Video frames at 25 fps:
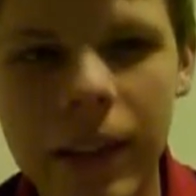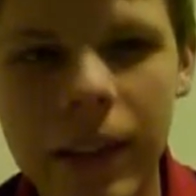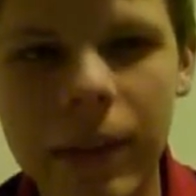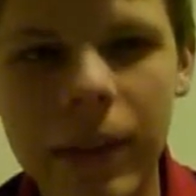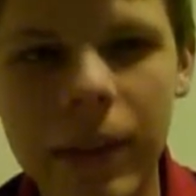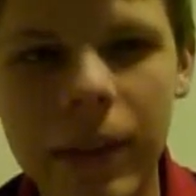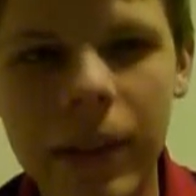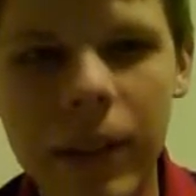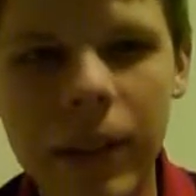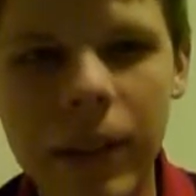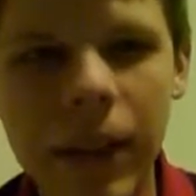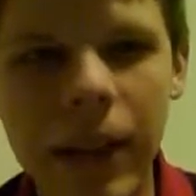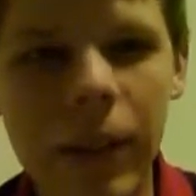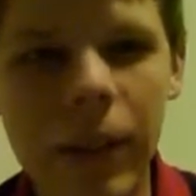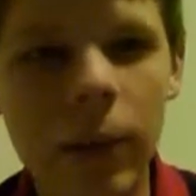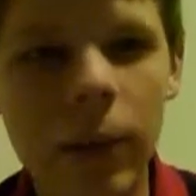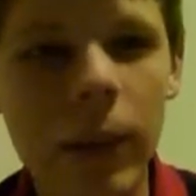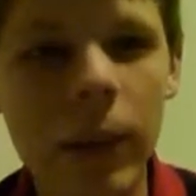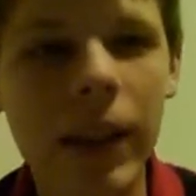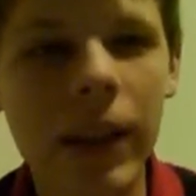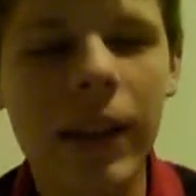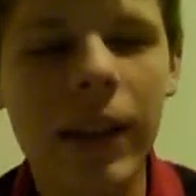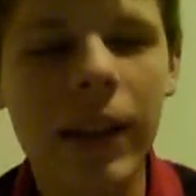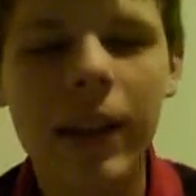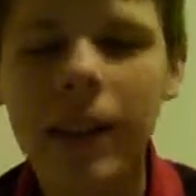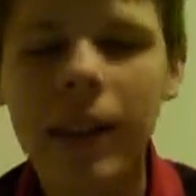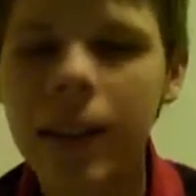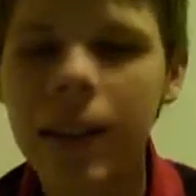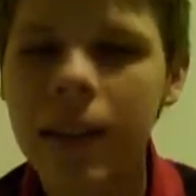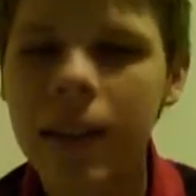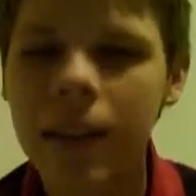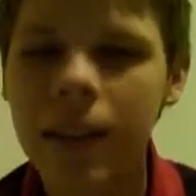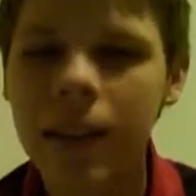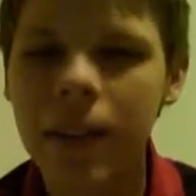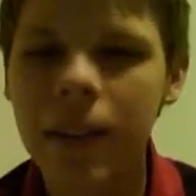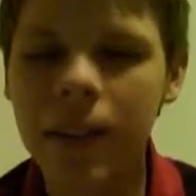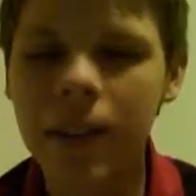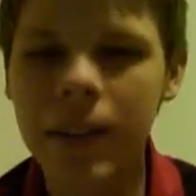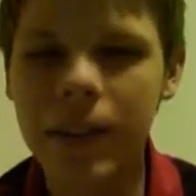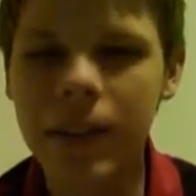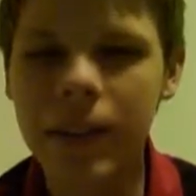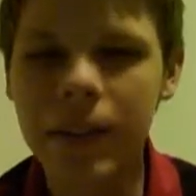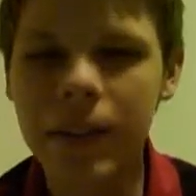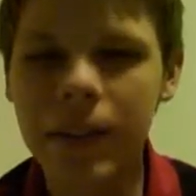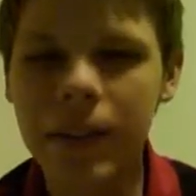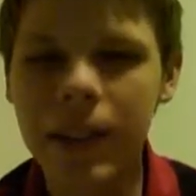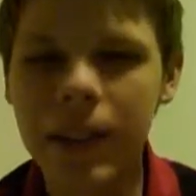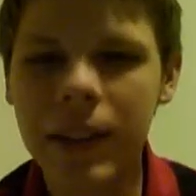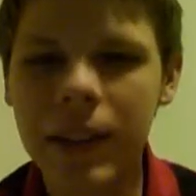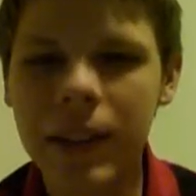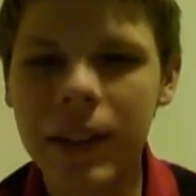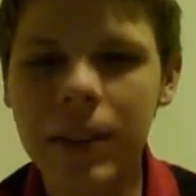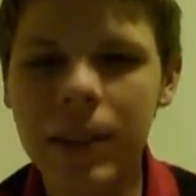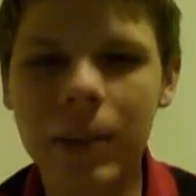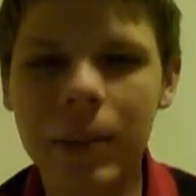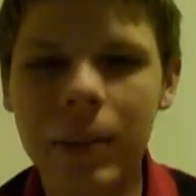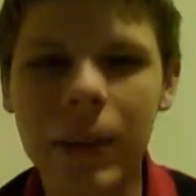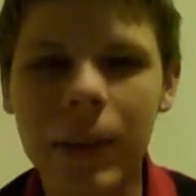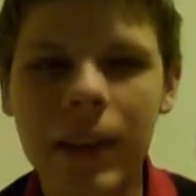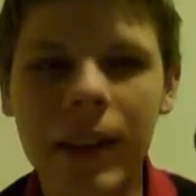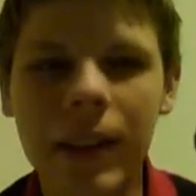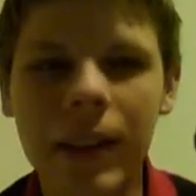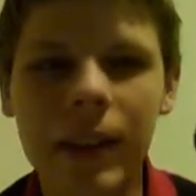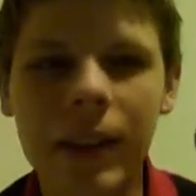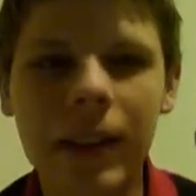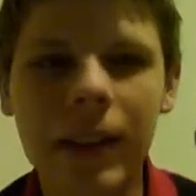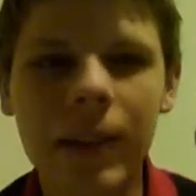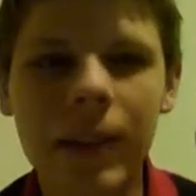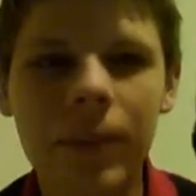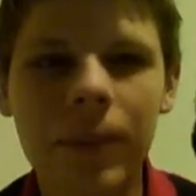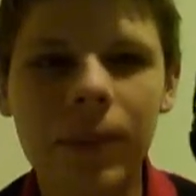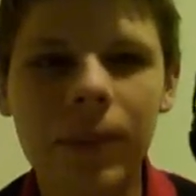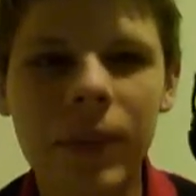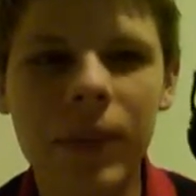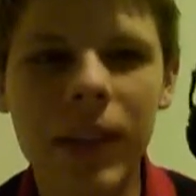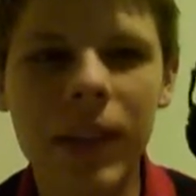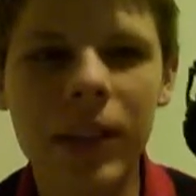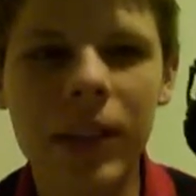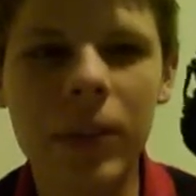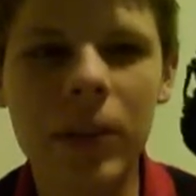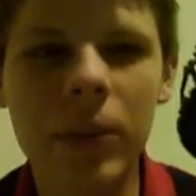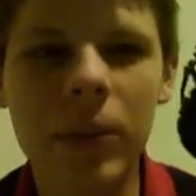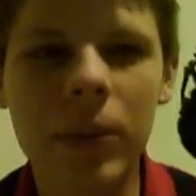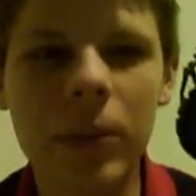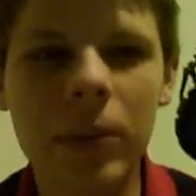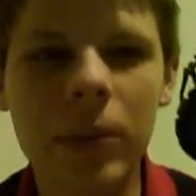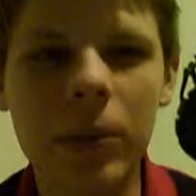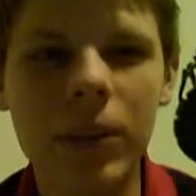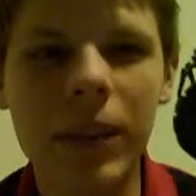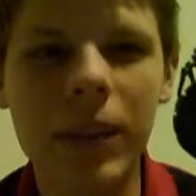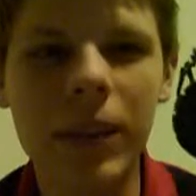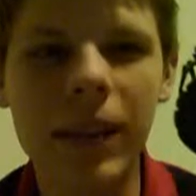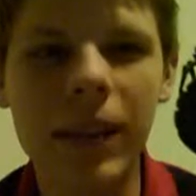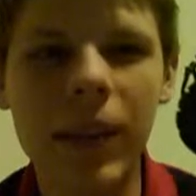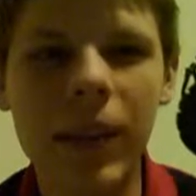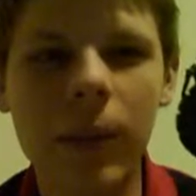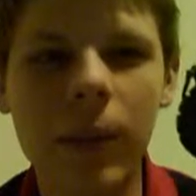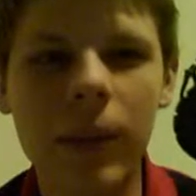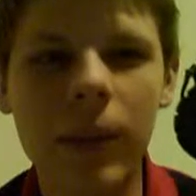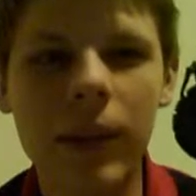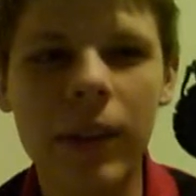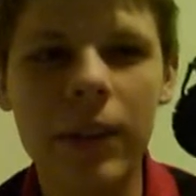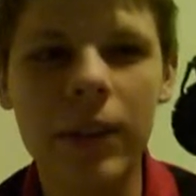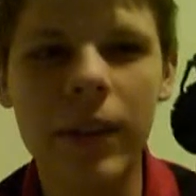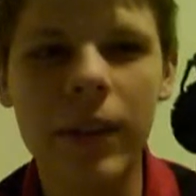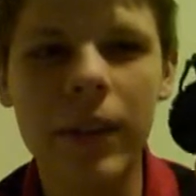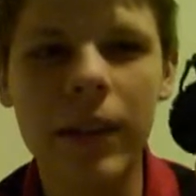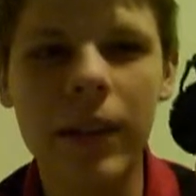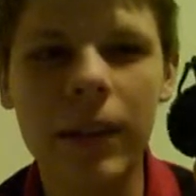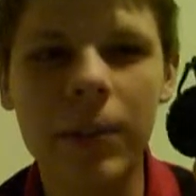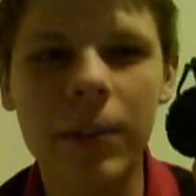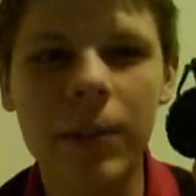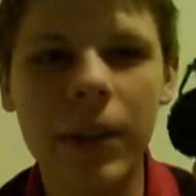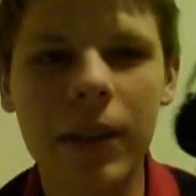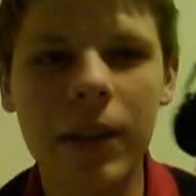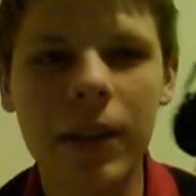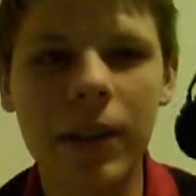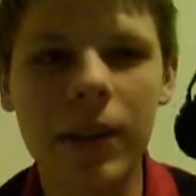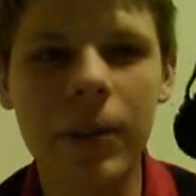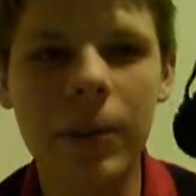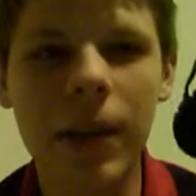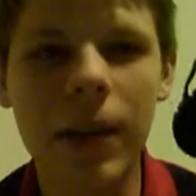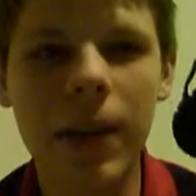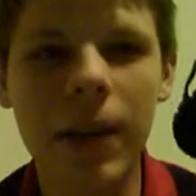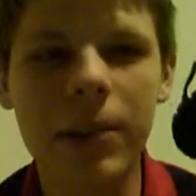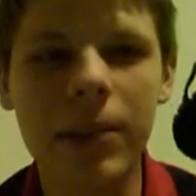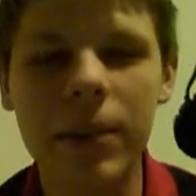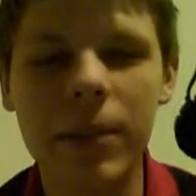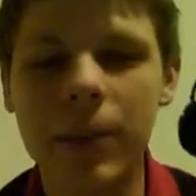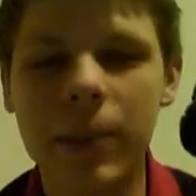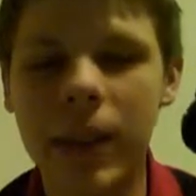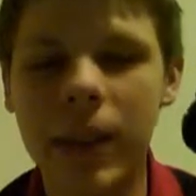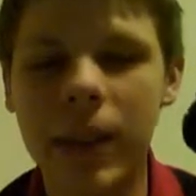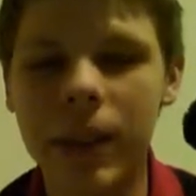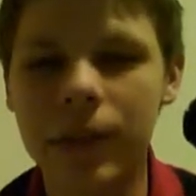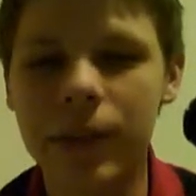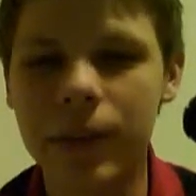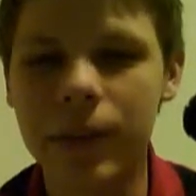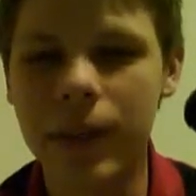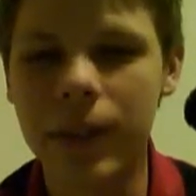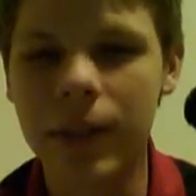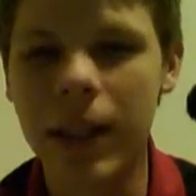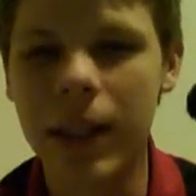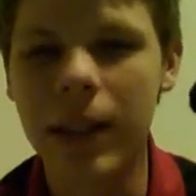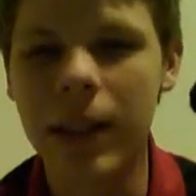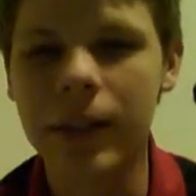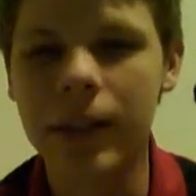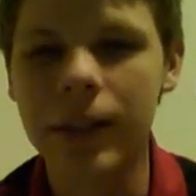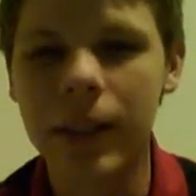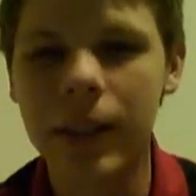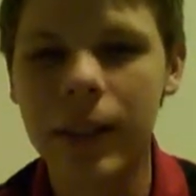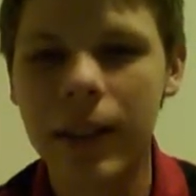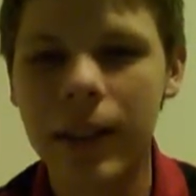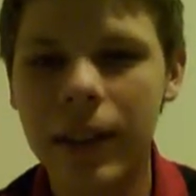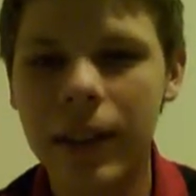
They're kind of weak on the defense, but you TK one of these guys up there and you pop somebody for 5,